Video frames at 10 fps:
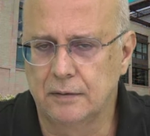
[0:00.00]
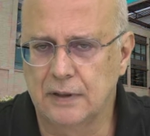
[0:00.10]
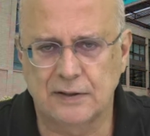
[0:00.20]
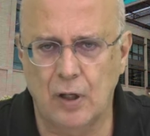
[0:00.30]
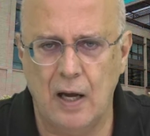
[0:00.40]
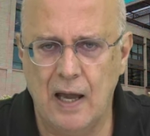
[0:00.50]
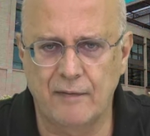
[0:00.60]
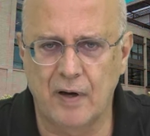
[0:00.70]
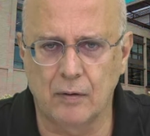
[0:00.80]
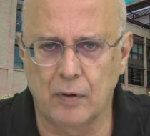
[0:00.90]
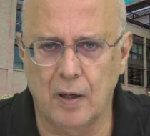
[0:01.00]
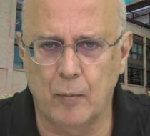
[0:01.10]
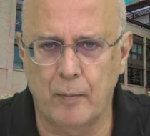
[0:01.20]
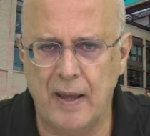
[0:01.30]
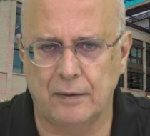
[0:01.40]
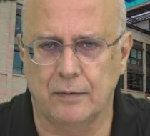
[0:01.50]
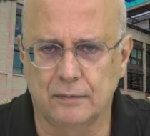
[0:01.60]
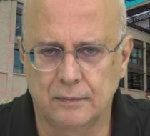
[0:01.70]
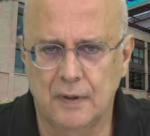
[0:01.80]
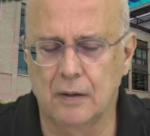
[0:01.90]
does not have angular momentum.
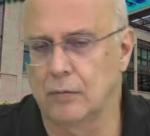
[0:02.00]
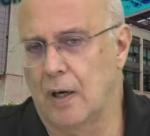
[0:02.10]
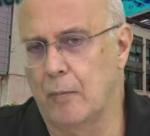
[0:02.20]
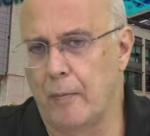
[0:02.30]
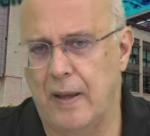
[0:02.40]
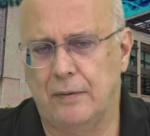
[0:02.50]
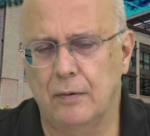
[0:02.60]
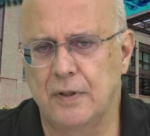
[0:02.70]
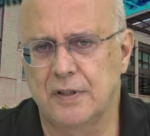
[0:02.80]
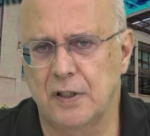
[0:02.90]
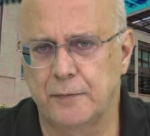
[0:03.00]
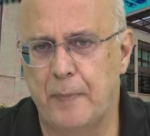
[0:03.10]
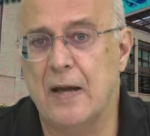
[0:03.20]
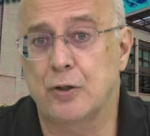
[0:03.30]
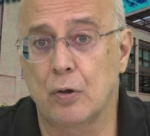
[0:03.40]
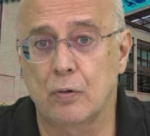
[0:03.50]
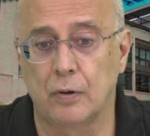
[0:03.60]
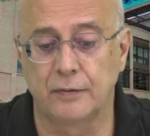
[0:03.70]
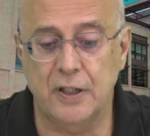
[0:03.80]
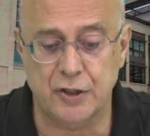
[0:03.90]
Angular momentum is a special
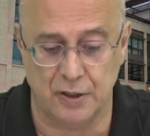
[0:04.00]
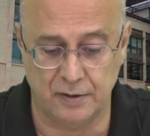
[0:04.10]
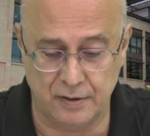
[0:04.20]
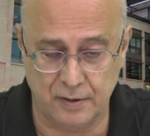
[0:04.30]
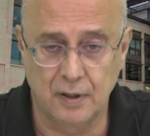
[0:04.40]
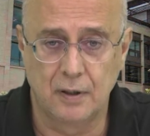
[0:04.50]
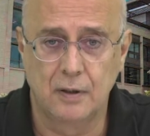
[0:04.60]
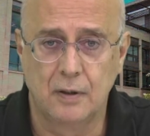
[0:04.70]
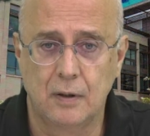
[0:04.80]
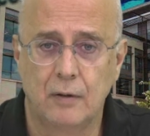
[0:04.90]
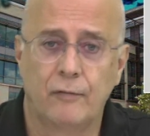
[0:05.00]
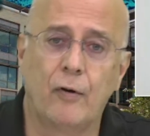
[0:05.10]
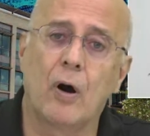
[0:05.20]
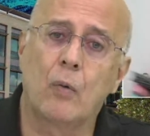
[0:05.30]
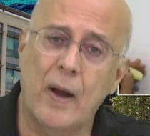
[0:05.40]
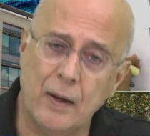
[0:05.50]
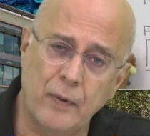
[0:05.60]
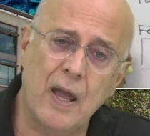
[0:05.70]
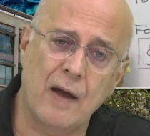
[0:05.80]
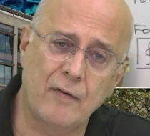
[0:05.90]
conditions for when
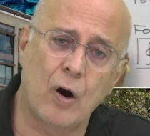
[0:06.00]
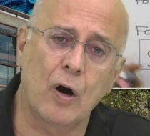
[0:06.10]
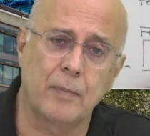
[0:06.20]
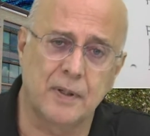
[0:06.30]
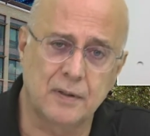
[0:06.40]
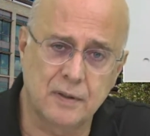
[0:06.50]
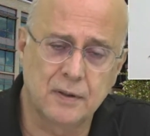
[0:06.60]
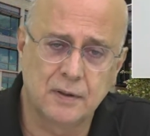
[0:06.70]
we have orbit.